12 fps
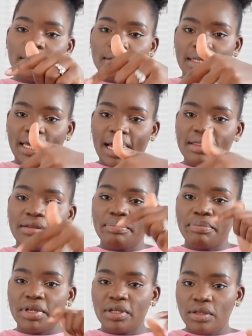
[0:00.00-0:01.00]
like at the
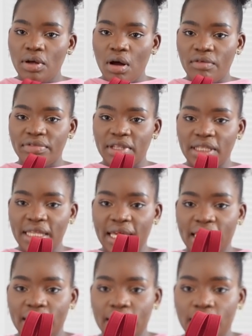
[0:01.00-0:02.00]
middle of the
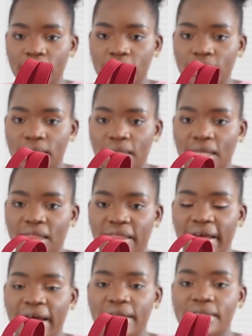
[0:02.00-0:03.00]
leg, like
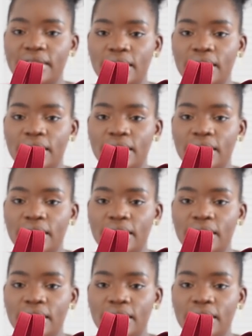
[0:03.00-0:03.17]
that.